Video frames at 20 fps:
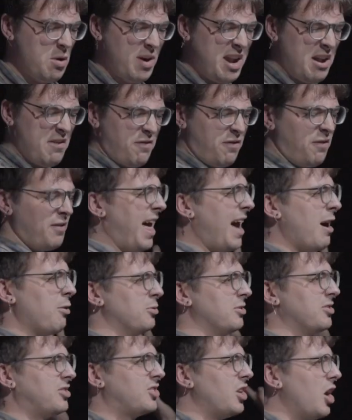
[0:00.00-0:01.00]
We
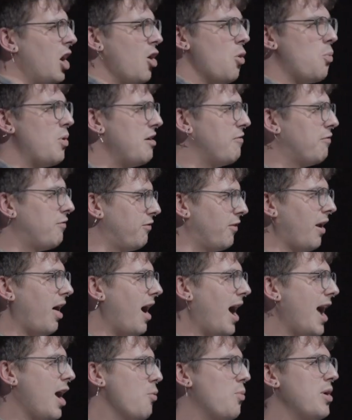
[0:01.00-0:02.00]
flounce, we
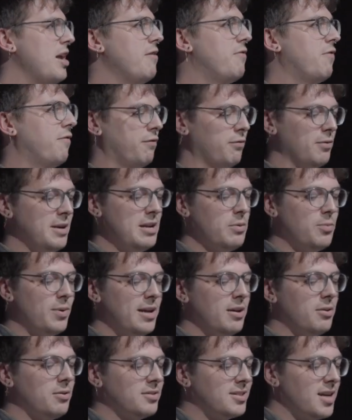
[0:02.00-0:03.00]
fly, we
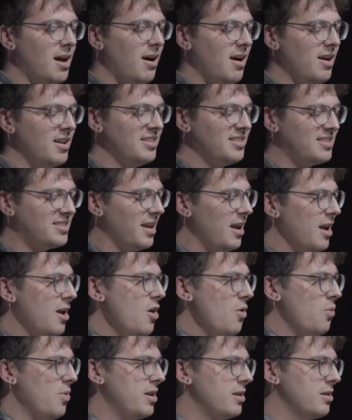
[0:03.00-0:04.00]
freewheel dance,
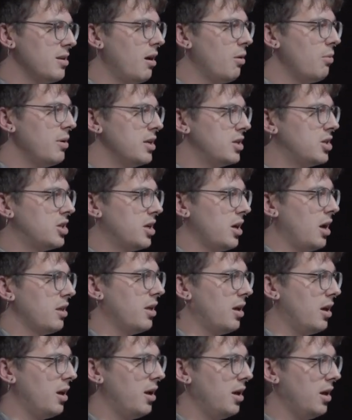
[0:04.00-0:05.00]
we know each
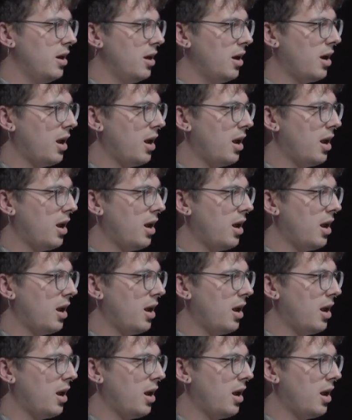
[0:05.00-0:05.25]
other in a